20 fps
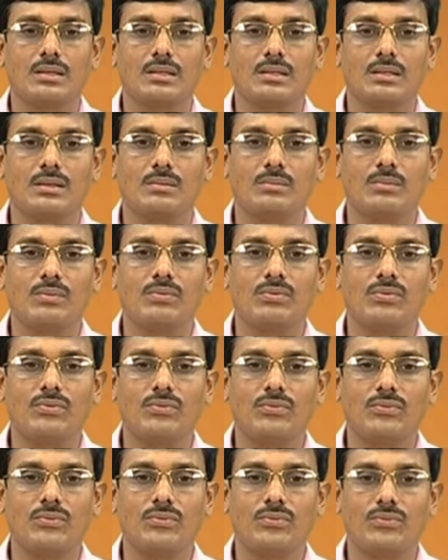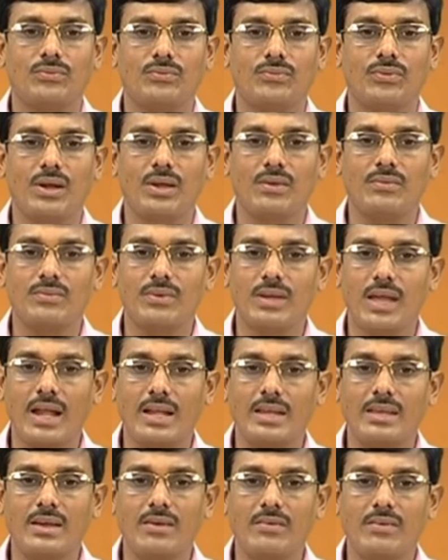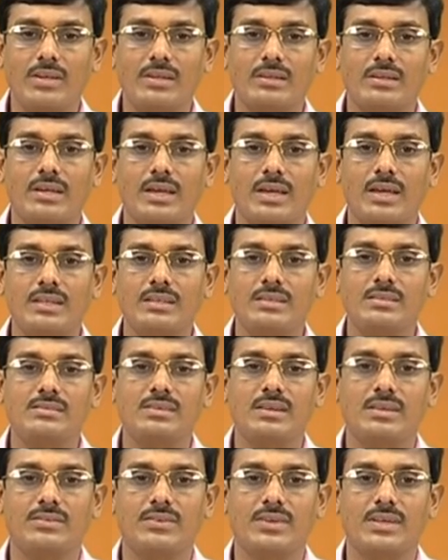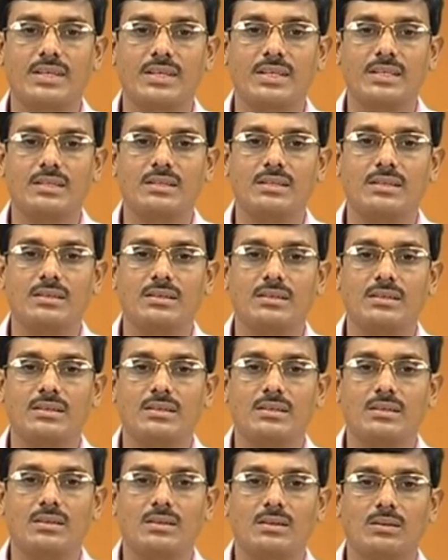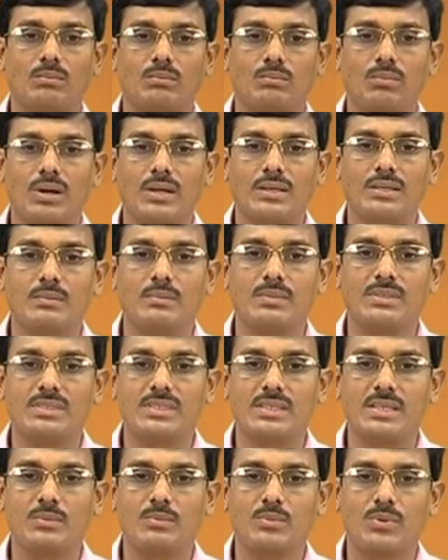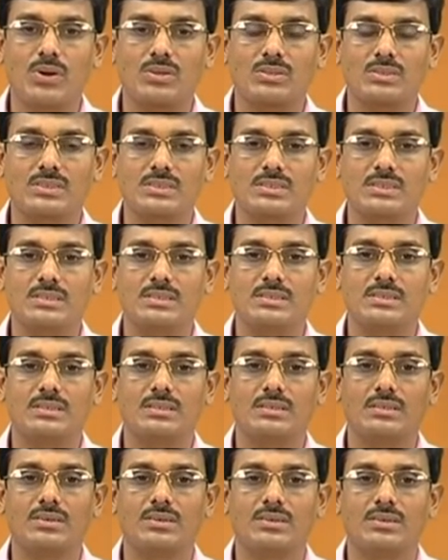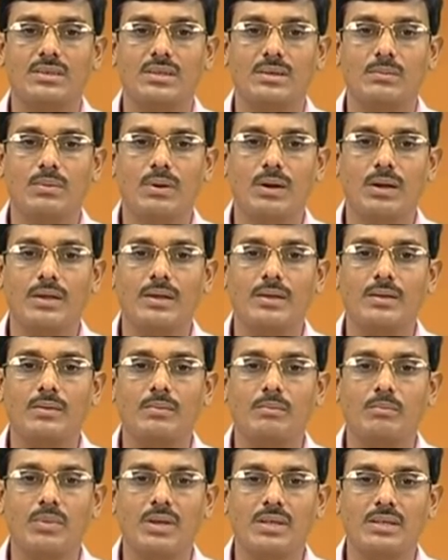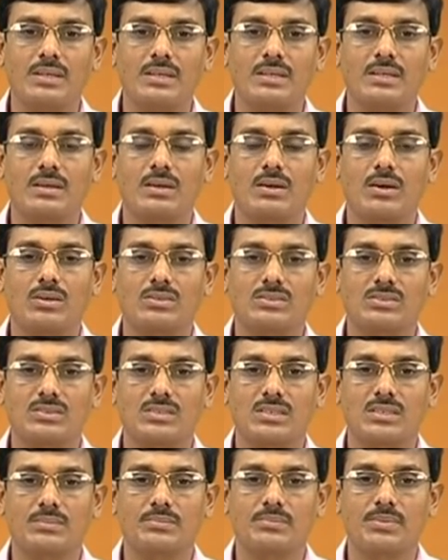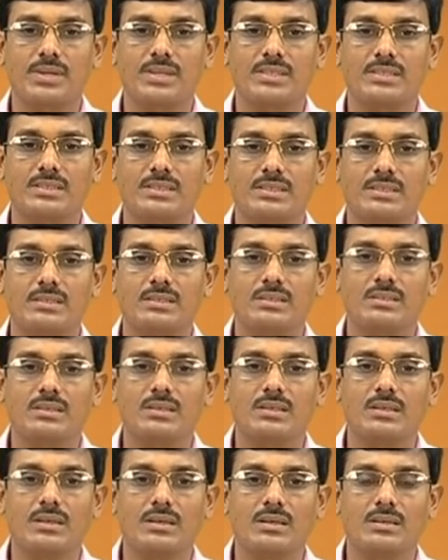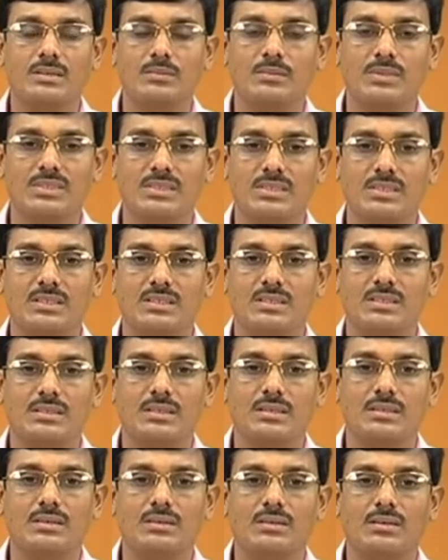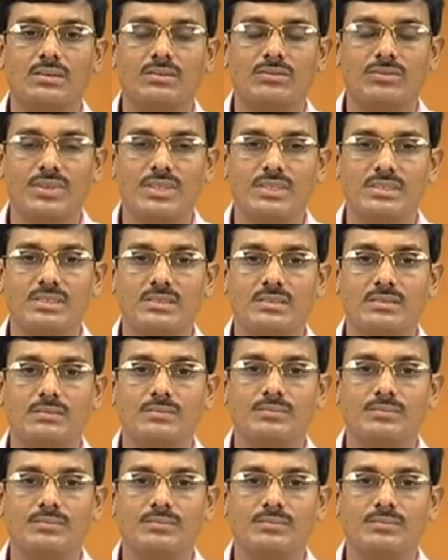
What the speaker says: Number 5, carry away the heat generated by the machining process, thereby maintain a constant pressure in the machining region.